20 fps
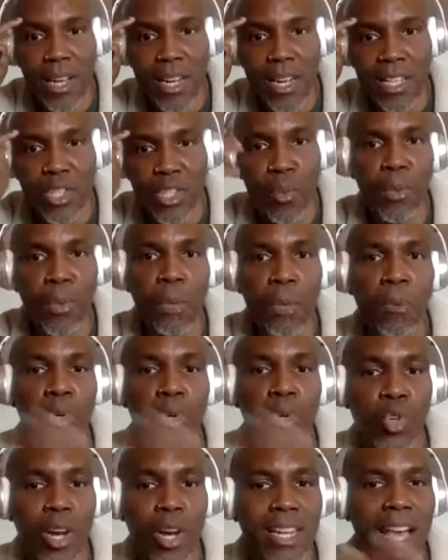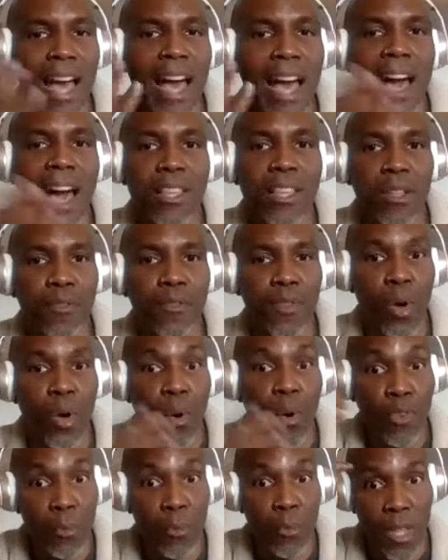And then so people are trying to hack the
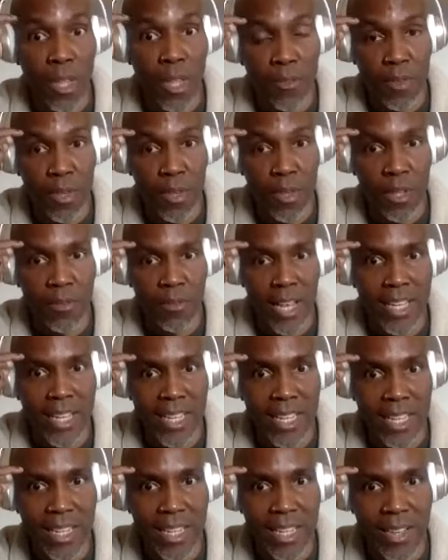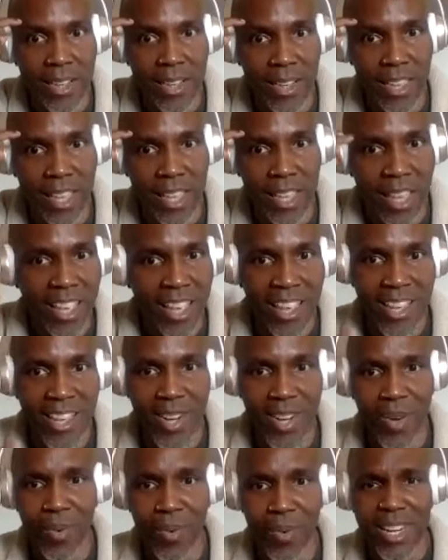flow from a level of identity, like,
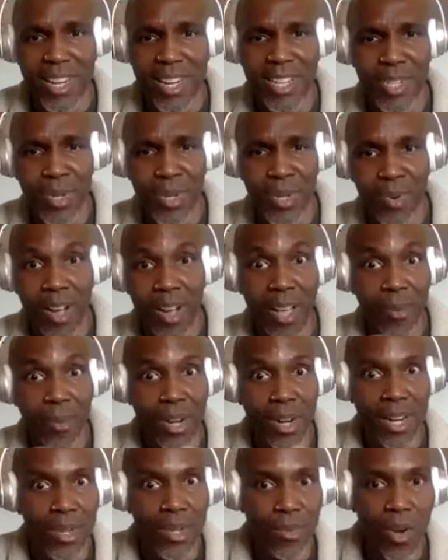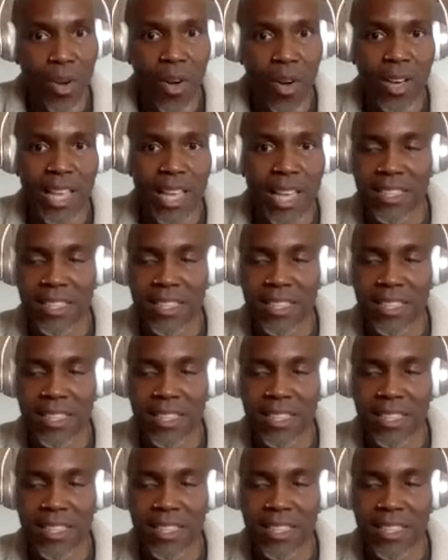you know, what did I do right? What did I do wrong?